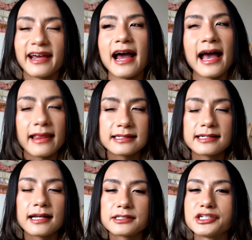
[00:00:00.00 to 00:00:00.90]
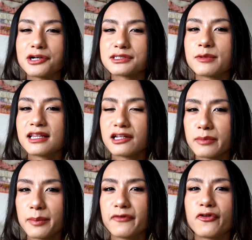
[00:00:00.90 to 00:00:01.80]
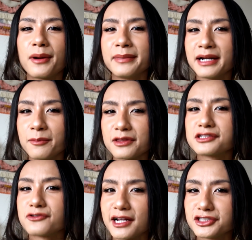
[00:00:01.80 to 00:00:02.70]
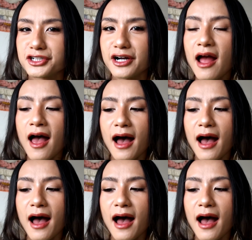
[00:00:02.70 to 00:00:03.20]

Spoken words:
and I like to get to know someone a little bit before I meet up with a stranger